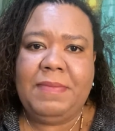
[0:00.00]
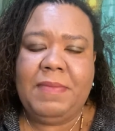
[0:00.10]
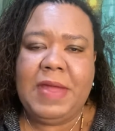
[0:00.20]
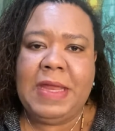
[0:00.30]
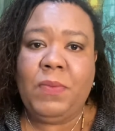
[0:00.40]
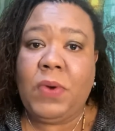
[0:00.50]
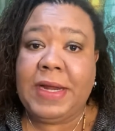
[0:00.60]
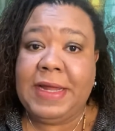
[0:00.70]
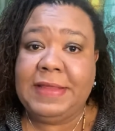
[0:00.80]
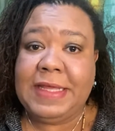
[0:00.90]
in
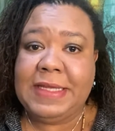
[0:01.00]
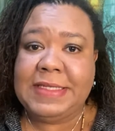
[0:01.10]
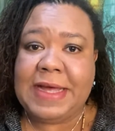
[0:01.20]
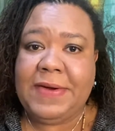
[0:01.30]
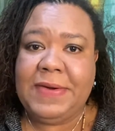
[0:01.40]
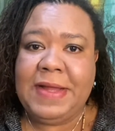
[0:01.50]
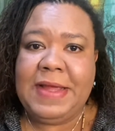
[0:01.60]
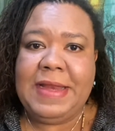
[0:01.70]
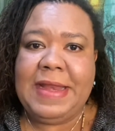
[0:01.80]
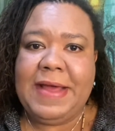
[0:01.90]
working things out.
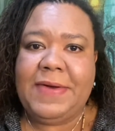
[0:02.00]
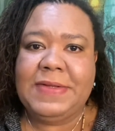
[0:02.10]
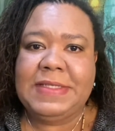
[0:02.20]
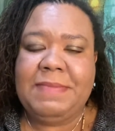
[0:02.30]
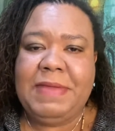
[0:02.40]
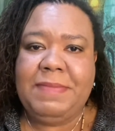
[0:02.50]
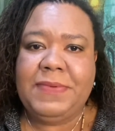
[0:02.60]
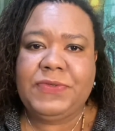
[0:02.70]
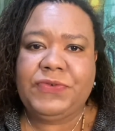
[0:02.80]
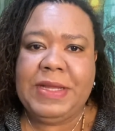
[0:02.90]
Now, some people
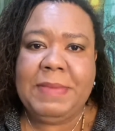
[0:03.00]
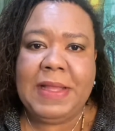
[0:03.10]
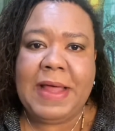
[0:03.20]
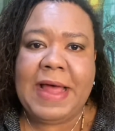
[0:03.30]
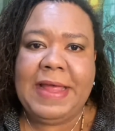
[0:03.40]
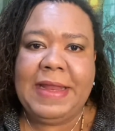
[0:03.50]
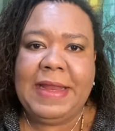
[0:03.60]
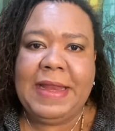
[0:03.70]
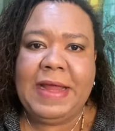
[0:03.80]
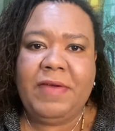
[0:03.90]
dream a lot,
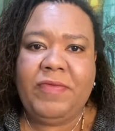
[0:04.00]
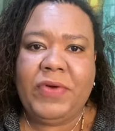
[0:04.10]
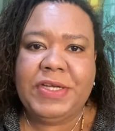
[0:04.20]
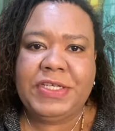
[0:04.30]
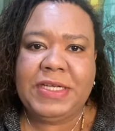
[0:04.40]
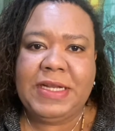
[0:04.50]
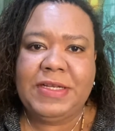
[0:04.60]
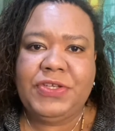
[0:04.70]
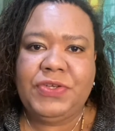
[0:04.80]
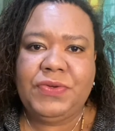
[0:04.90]
and they are fortunate
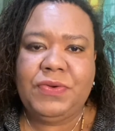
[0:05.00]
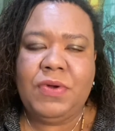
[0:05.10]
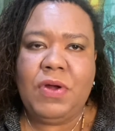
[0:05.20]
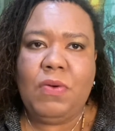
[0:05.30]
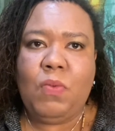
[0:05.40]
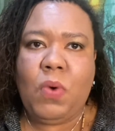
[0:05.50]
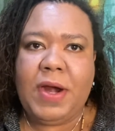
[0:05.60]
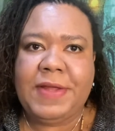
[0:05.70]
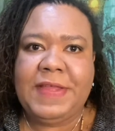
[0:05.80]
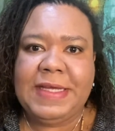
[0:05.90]
to
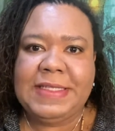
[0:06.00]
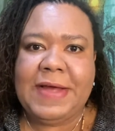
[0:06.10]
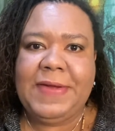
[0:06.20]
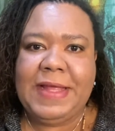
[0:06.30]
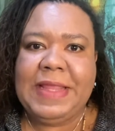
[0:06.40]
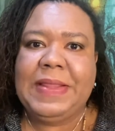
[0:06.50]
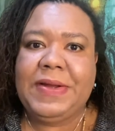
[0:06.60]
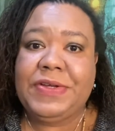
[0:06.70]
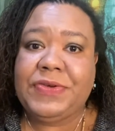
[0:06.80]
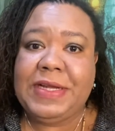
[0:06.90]
work things out in their
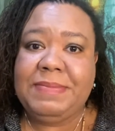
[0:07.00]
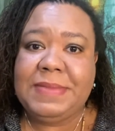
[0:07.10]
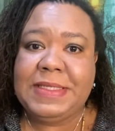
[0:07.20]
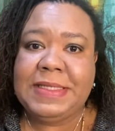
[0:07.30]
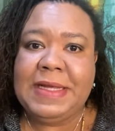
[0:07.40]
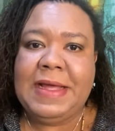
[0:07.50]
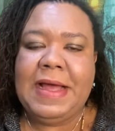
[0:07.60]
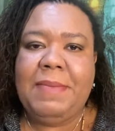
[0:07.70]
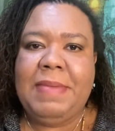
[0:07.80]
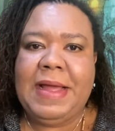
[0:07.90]
dreams.
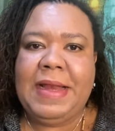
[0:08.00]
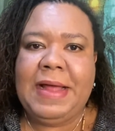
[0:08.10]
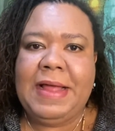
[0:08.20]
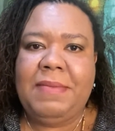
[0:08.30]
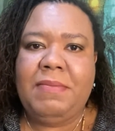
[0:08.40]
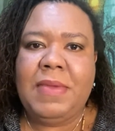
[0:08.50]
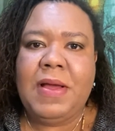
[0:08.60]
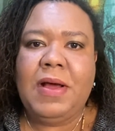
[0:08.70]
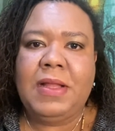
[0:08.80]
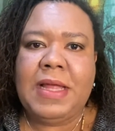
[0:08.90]
But
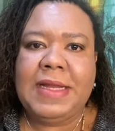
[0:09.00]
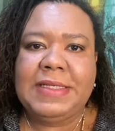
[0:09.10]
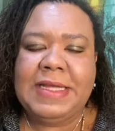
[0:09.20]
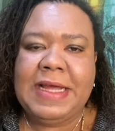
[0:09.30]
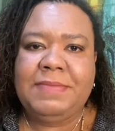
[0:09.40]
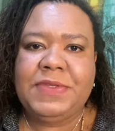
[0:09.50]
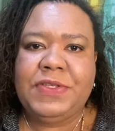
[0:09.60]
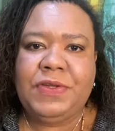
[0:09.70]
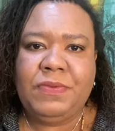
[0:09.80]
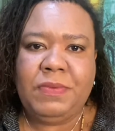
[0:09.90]
a lot of times
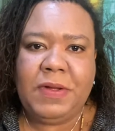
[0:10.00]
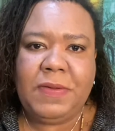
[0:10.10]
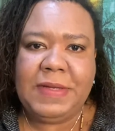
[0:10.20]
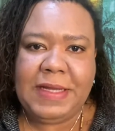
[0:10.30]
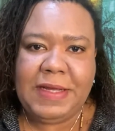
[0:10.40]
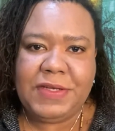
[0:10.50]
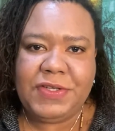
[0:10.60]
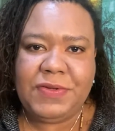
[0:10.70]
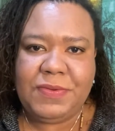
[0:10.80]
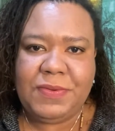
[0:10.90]
you will need
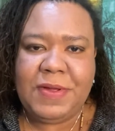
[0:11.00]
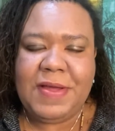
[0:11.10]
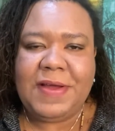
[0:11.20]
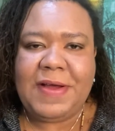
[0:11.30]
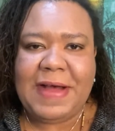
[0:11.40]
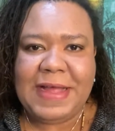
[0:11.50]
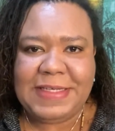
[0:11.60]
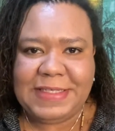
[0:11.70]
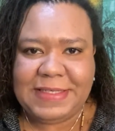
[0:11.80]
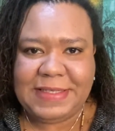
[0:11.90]
to
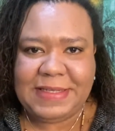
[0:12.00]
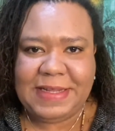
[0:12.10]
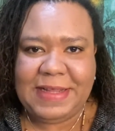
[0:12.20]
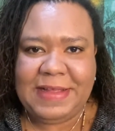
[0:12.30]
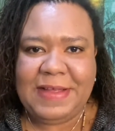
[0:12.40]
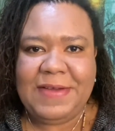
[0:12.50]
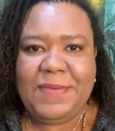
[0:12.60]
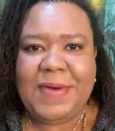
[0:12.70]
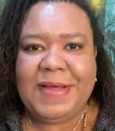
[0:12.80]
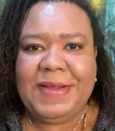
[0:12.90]
consciously,
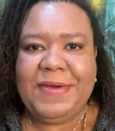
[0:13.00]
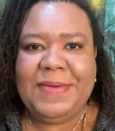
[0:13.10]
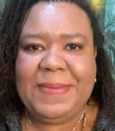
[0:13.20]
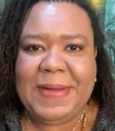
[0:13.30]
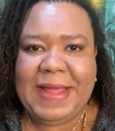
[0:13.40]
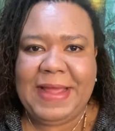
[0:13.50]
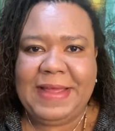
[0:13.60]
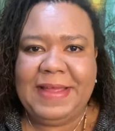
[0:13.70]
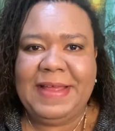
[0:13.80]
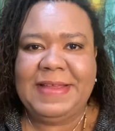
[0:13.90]
while you're awake
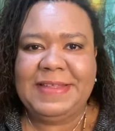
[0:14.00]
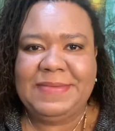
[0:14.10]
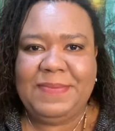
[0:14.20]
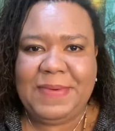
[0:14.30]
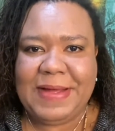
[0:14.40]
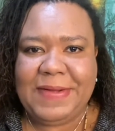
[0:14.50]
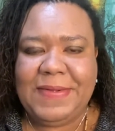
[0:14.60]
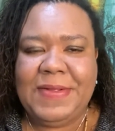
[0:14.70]
as well,